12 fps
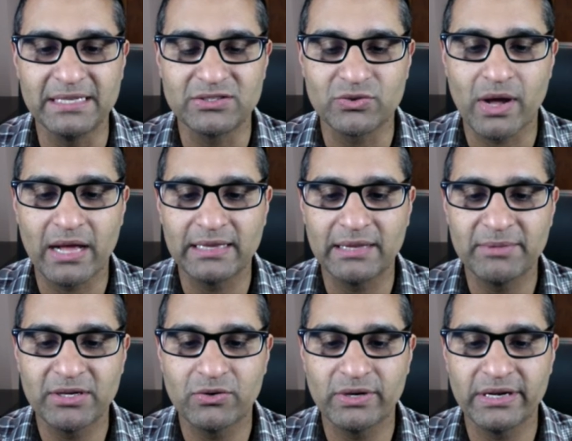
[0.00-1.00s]
So let me
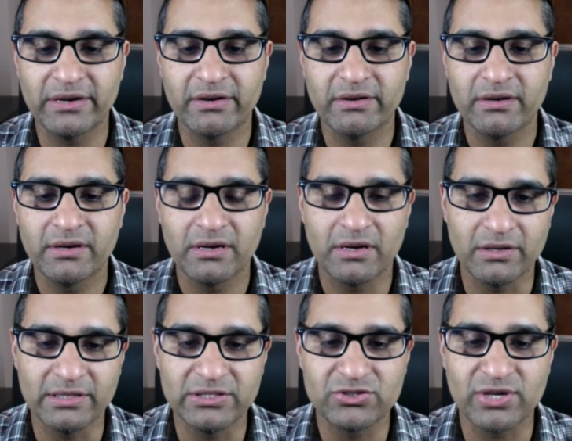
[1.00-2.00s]
go here on
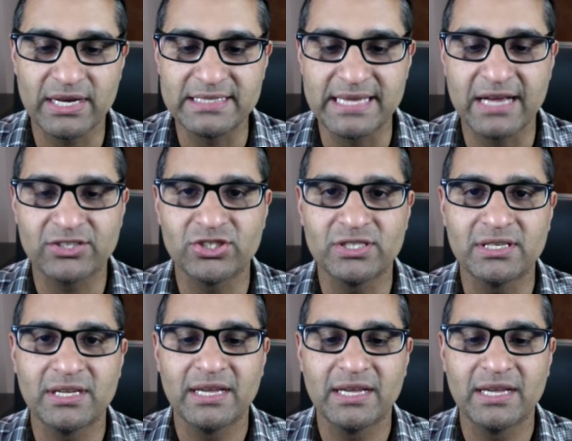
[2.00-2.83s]
this transaction